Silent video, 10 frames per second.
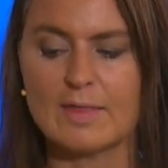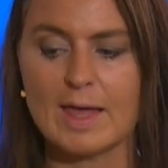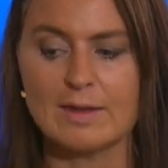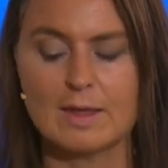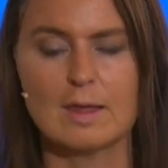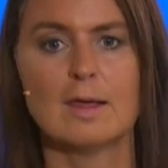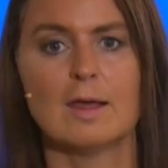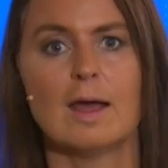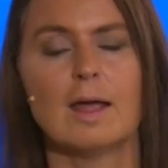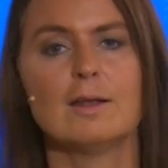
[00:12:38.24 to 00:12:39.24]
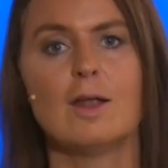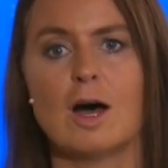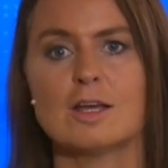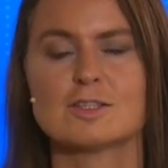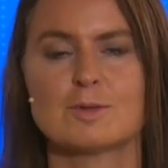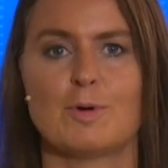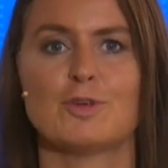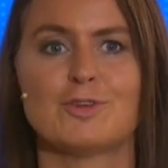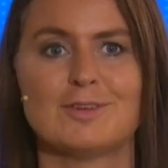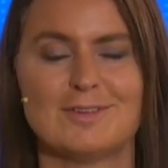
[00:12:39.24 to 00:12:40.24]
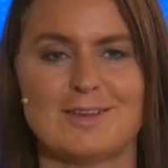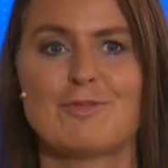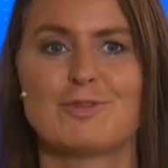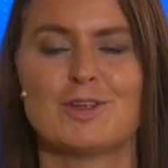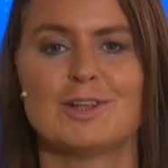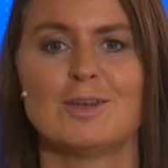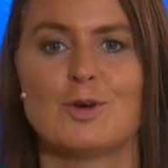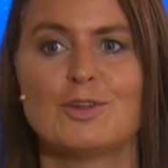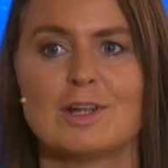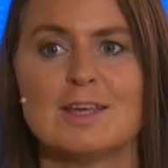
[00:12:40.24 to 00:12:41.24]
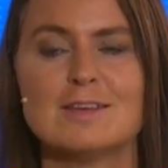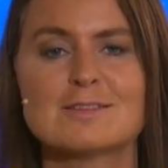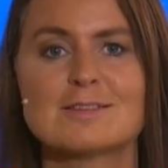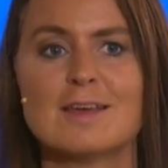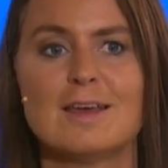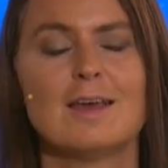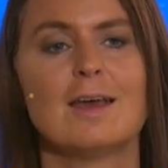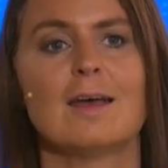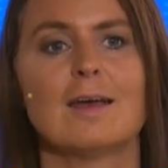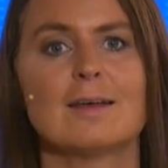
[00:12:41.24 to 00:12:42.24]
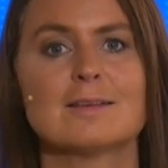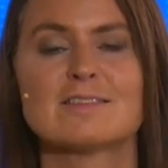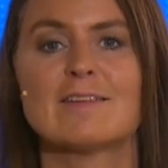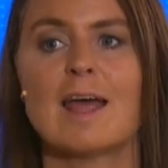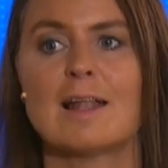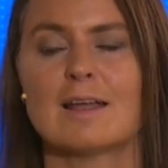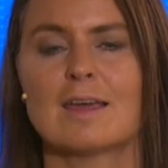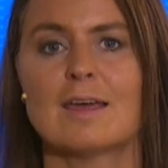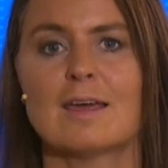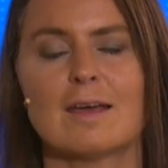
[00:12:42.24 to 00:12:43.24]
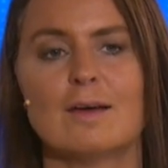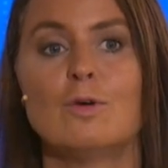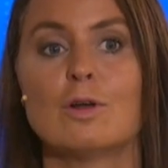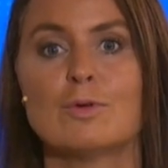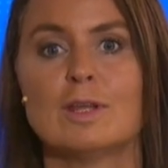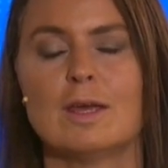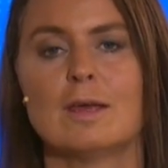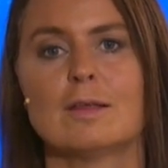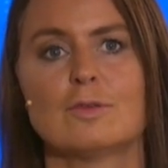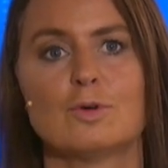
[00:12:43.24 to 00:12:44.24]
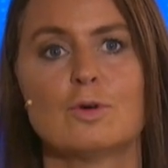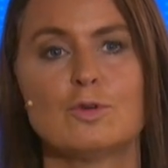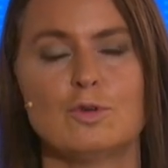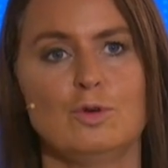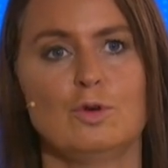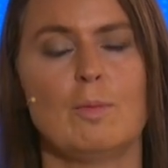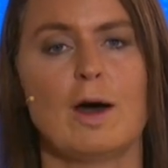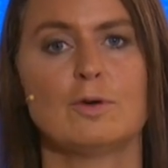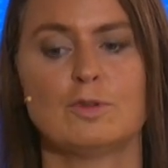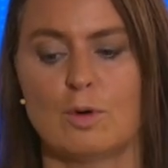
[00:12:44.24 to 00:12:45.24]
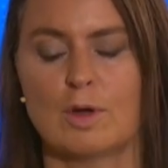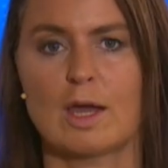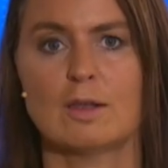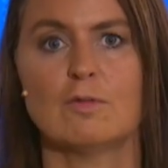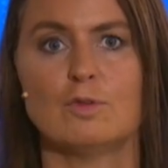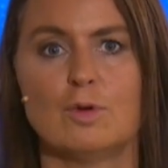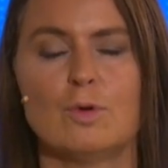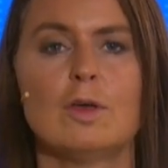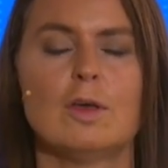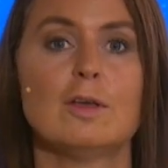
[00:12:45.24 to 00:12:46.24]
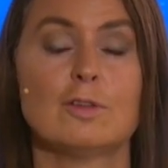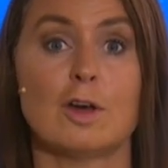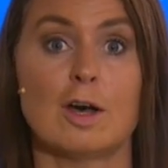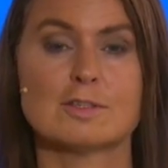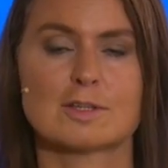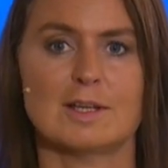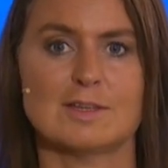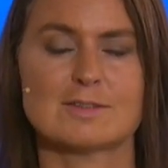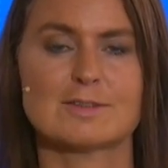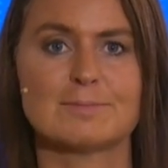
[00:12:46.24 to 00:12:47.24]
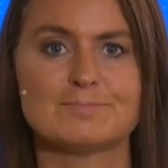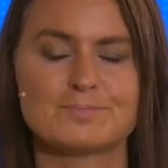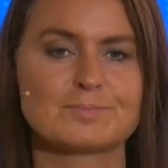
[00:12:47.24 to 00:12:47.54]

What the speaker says: And then last but definitely not least, Sven Helge already talked to you about our kind of new task list.